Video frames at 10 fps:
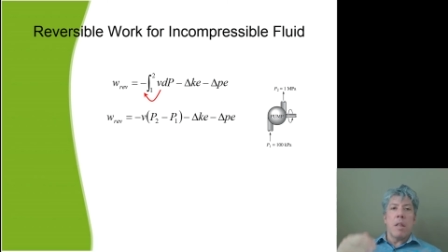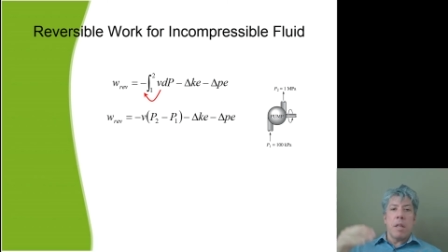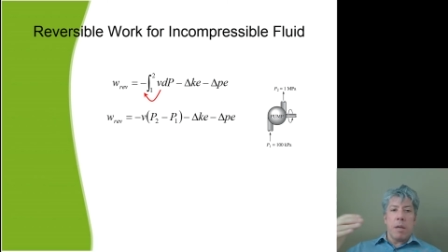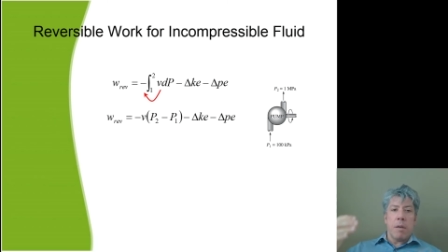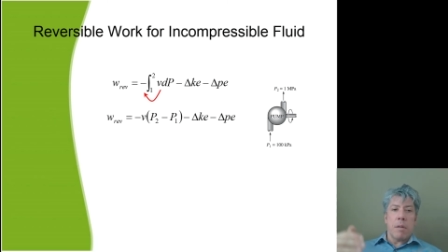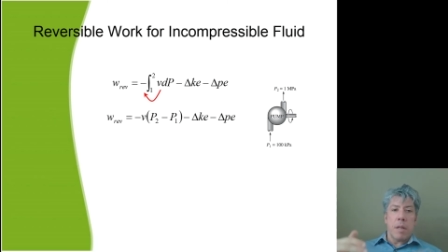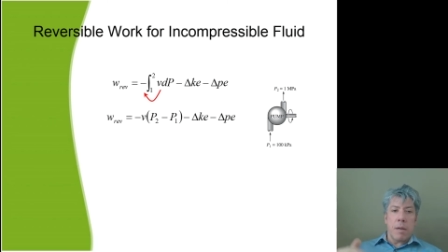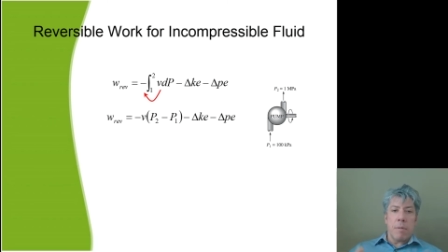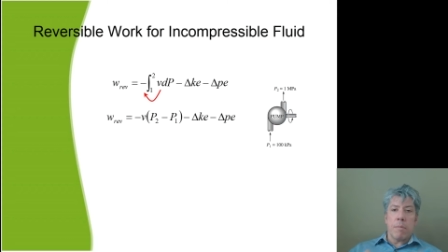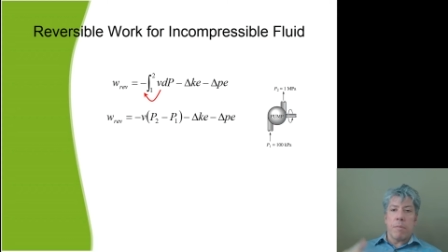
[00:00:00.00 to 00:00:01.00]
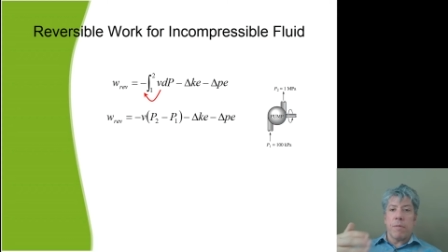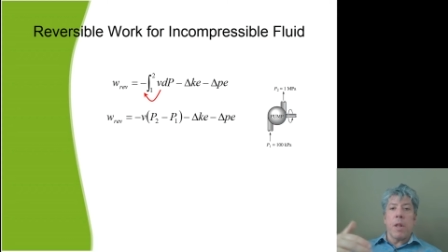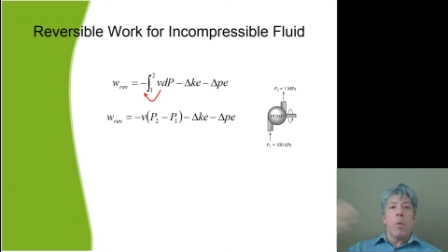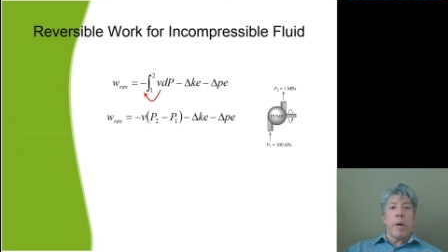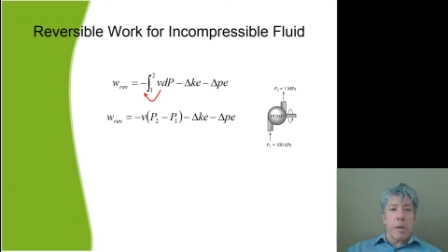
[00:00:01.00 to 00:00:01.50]
the, the
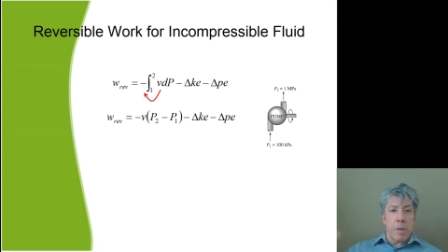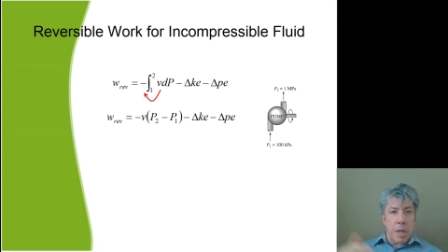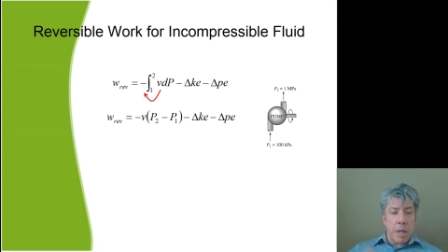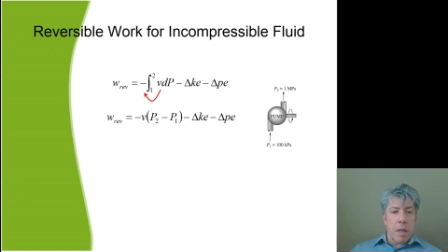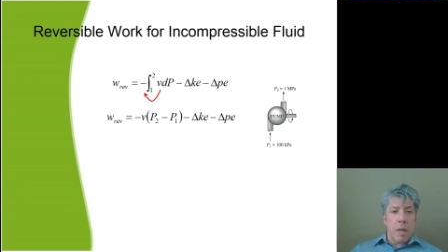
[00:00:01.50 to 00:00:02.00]
flow energy